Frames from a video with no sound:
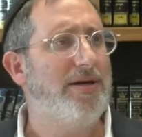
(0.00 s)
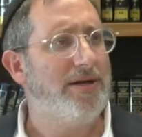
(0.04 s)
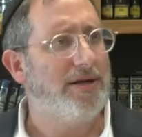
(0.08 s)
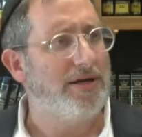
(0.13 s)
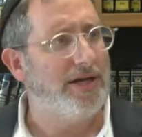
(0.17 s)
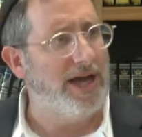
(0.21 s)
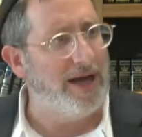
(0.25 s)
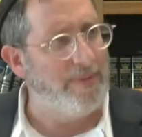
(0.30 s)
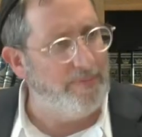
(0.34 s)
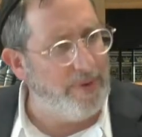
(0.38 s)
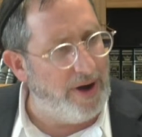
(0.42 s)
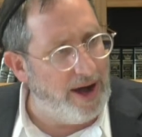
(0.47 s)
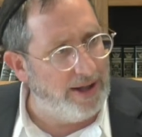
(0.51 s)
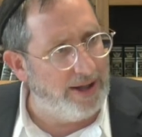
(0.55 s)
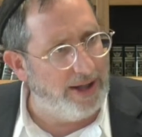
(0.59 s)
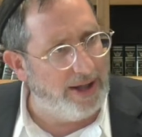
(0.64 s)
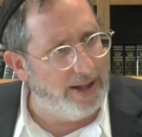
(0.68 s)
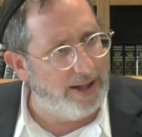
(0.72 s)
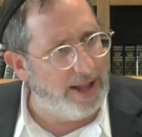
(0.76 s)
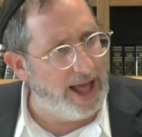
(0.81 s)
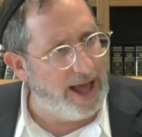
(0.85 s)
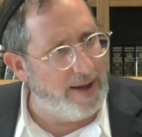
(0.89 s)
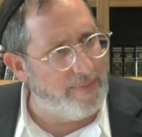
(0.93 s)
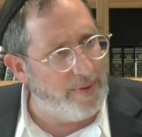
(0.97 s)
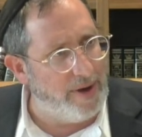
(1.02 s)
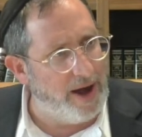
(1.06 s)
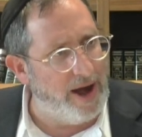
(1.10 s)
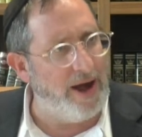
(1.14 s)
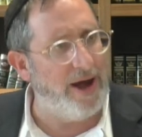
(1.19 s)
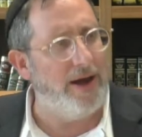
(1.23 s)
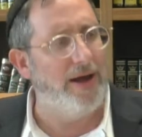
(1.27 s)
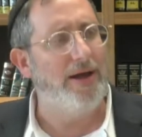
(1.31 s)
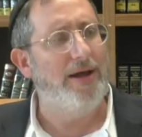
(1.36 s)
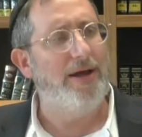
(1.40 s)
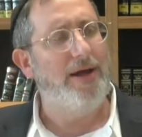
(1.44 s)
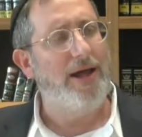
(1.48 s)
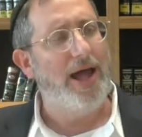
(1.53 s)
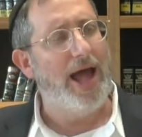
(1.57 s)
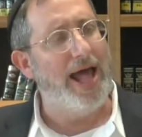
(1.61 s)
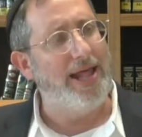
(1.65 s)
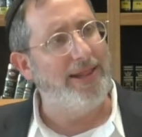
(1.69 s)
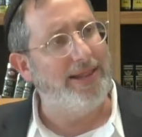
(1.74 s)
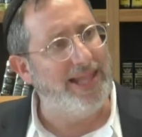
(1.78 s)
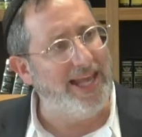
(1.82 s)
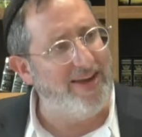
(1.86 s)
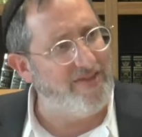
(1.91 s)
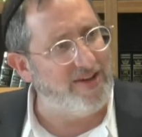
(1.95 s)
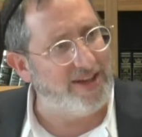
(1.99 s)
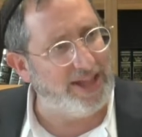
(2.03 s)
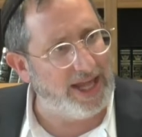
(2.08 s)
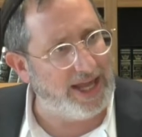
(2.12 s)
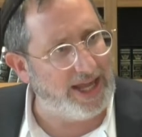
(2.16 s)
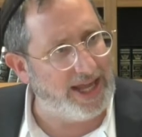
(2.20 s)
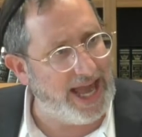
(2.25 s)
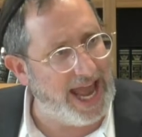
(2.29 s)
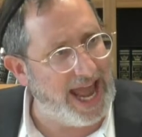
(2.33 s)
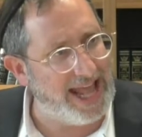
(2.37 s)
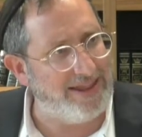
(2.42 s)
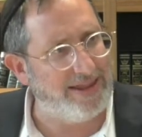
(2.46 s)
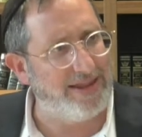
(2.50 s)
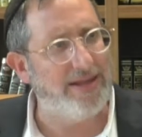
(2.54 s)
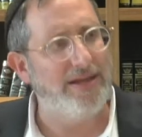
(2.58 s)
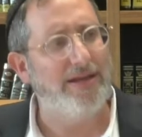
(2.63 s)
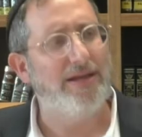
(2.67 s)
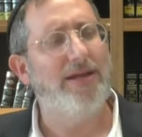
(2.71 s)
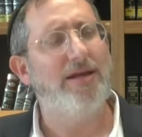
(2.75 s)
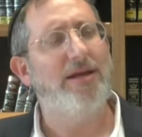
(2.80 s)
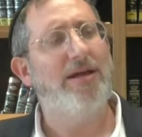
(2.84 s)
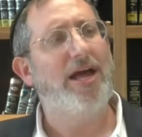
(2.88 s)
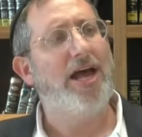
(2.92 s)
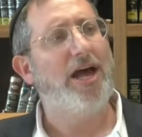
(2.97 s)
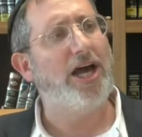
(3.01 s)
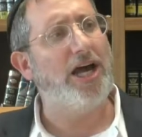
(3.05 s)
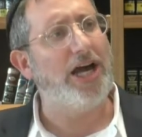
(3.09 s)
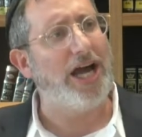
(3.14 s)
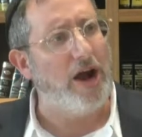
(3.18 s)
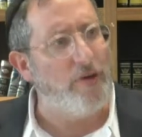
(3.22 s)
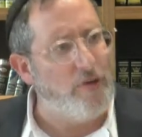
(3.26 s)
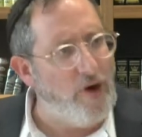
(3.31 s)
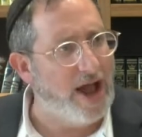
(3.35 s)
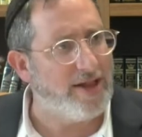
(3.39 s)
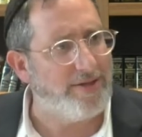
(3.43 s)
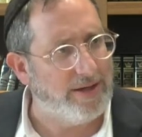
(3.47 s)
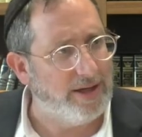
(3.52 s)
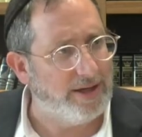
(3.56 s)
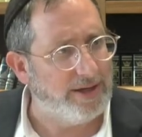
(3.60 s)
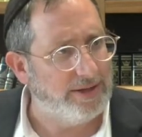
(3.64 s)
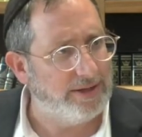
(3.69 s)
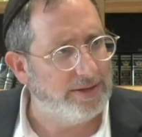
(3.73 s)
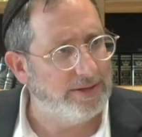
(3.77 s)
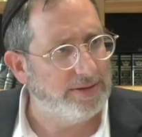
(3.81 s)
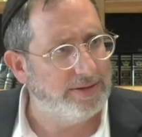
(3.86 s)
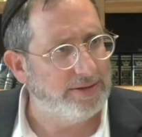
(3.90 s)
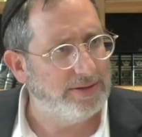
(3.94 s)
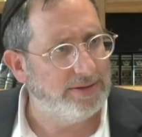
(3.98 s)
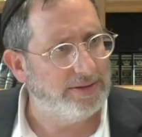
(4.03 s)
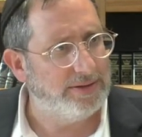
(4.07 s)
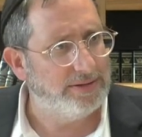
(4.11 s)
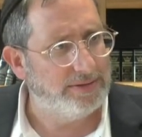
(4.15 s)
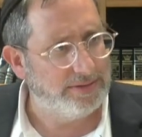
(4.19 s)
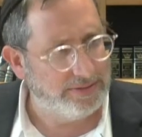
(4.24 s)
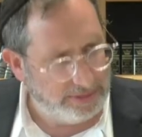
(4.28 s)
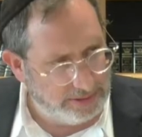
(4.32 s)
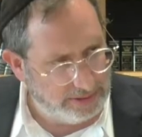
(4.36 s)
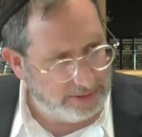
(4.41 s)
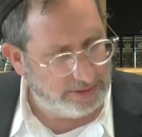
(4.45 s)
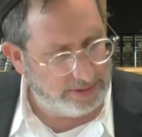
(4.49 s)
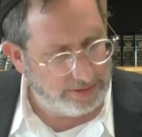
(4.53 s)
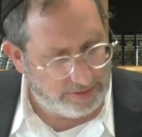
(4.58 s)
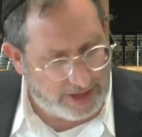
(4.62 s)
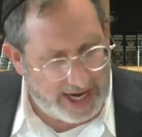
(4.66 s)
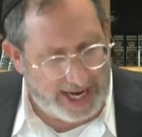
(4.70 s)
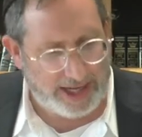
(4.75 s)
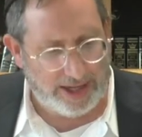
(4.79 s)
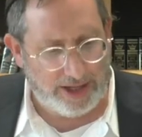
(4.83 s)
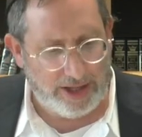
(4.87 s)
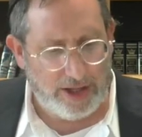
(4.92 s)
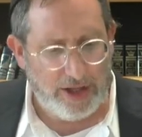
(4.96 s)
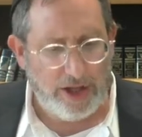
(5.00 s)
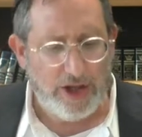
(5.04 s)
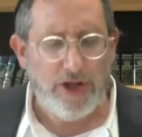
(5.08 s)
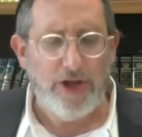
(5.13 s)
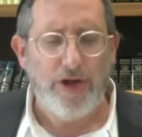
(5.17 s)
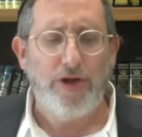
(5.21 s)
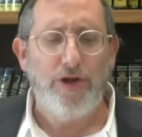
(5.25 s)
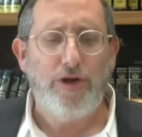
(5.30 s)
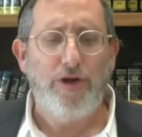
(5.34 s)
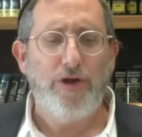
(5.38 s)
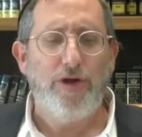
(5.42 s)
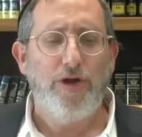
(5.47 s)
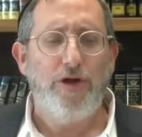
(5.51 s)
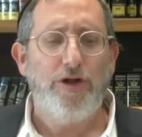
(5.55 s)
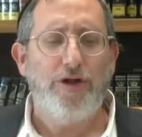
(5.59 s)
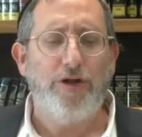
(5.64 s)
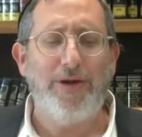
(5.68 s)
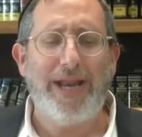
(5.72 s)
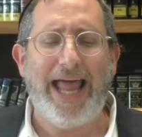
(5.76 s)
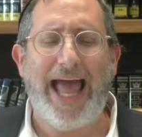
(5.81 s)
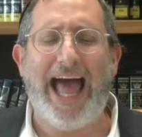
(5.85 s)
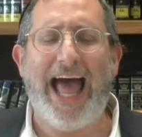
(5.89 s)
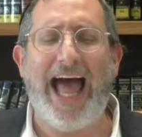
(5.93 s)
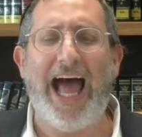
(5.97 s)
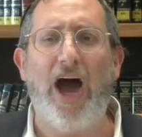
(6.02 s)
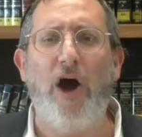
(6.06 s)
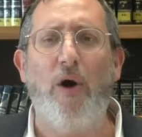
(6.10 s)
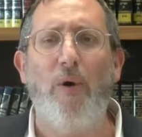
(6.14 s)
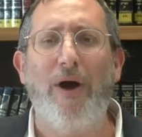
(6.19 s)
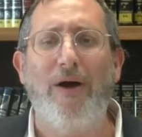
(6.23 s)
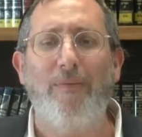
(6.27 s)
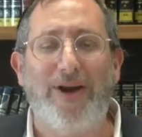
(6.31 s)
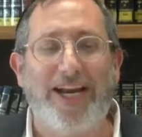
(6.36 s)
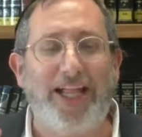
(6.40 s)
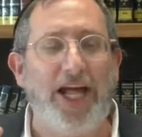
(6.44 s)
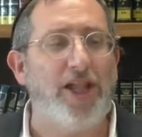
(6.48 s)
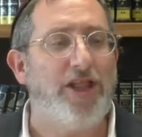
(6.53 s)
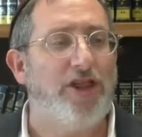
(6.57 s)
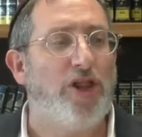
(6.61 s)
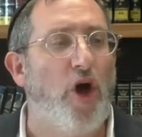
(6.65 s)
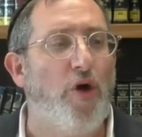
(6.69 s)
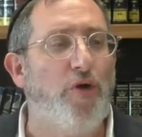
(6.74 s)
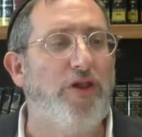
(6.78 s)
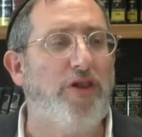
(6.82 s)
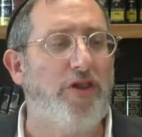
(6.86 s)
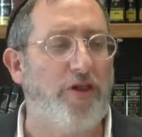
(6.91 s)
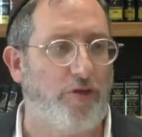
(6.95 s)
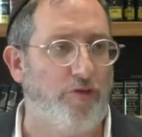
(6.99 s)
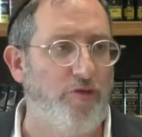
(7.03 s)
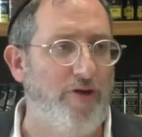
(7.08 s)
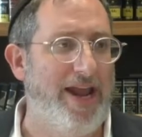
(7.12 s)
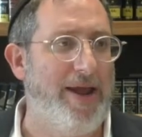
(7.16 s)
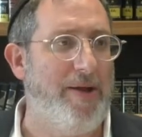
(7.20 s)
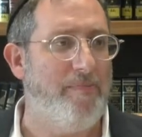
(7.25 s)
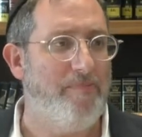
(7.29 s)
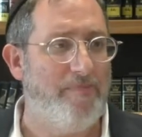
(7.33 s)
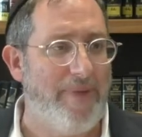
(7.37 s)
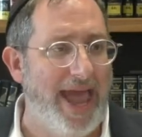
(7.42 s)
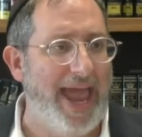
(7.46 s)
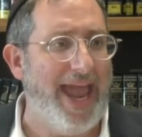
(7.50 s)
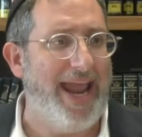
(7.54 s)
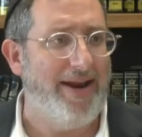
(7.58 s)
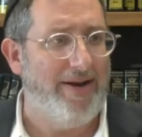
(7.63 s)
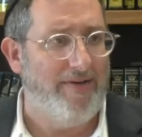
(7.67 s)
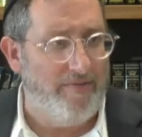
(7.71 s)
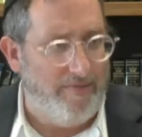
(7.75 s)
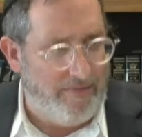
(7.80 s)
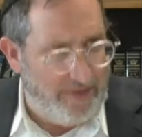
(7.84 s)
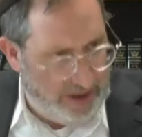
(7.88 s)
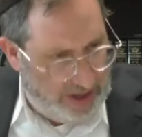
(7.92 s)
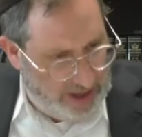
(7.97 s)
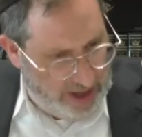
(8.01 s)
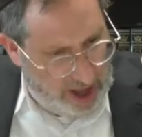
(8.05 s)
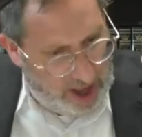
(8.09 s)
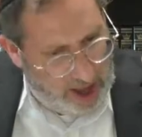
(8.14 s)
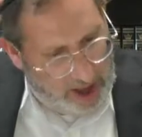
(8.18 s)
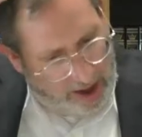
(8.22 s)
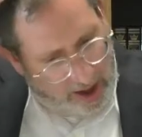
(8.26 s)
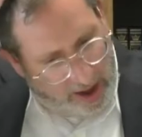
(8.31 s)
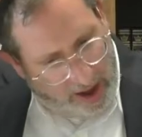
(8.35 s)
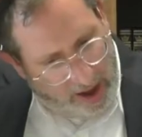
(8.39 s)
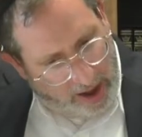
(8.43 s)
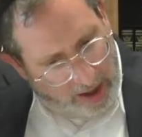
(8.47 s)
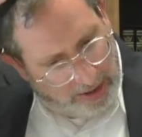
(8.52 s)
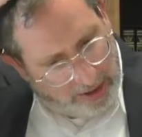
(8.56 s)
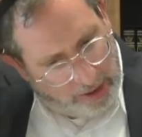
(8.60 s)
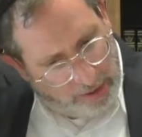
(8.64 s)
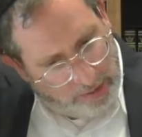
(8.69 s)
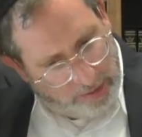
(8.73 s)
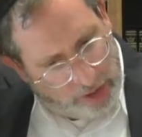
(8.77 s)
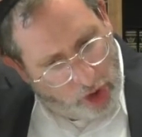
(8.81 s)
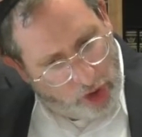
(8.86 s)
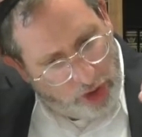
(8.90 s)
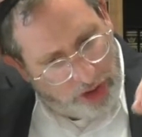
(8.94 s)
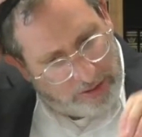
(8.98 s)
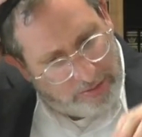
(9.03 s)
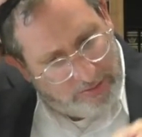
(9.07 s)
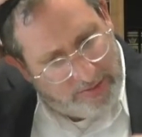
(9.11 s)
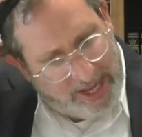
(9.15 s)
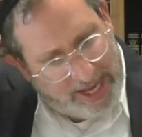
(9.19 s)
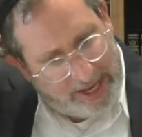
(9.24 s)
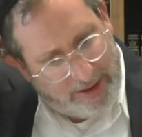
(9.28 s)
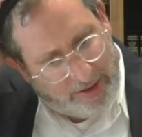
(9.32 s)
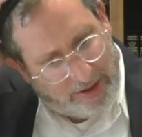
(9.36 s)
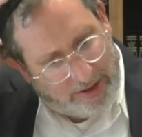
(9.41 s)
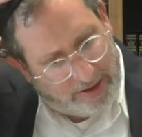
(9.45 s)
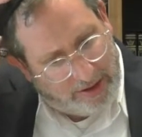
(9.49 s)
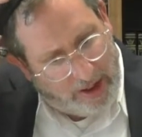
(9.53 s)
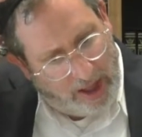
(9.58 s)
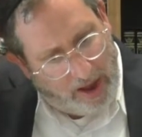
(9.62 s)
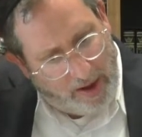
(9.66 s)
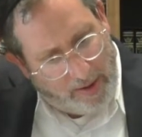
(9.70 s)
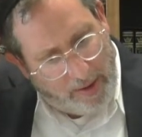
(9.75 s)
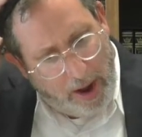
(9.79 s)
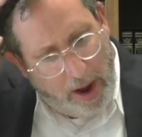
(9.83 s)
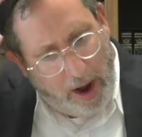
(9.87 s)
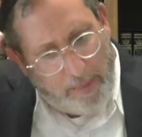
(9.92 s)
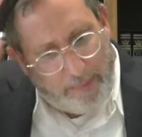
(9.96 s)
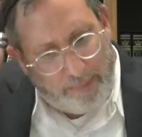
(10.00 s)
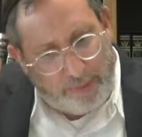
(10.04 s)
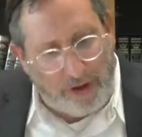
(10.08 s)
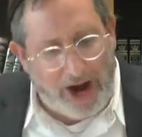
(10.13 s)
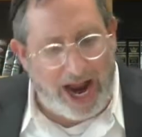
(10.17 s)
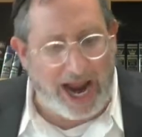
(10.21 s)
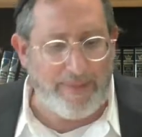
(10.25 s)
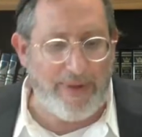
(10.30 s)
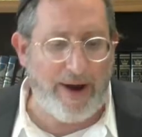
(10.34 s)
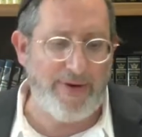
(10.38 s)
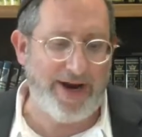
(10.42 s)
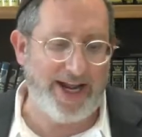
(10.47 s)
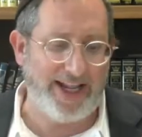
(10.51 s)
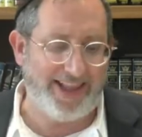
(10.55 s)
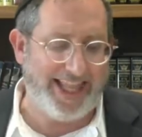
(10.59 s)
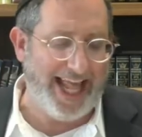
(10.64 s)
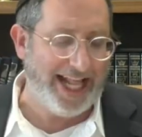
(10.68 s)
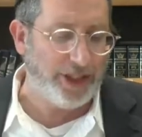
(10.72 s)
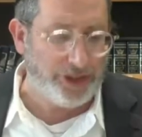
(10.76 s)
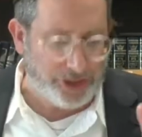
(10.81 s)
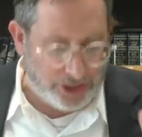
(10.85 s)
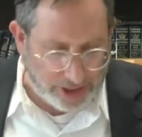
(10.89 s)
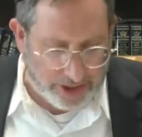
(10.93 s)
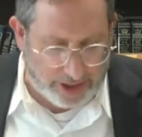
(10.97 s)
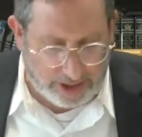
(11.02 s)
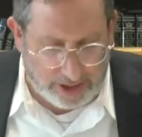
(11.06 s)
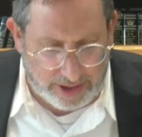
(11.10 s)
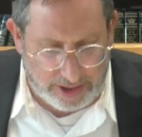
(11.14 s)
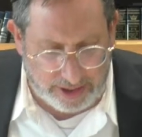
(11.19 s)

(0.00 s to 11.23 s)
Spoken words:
Kabbalah laba, aziva sachet, charata. Right? So now, when you have those three main those means primary essentials.